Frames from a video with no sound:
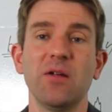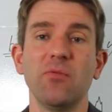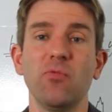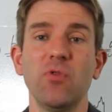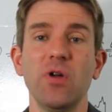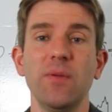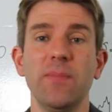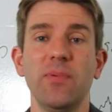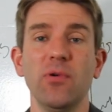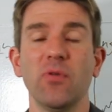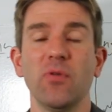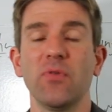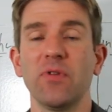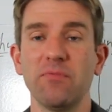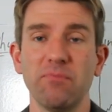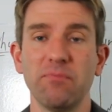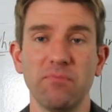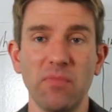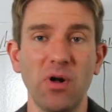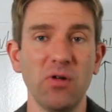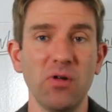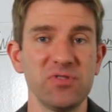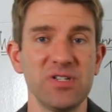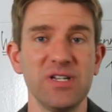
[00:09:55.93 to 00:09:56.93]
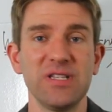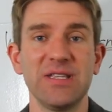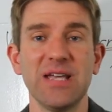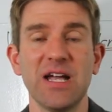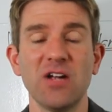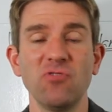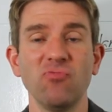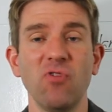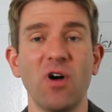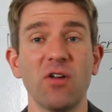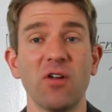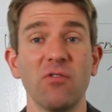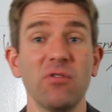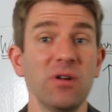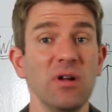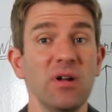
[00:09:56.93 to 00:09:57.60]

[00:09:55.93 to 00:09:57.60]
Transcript: and we'd be on the multi-day runner.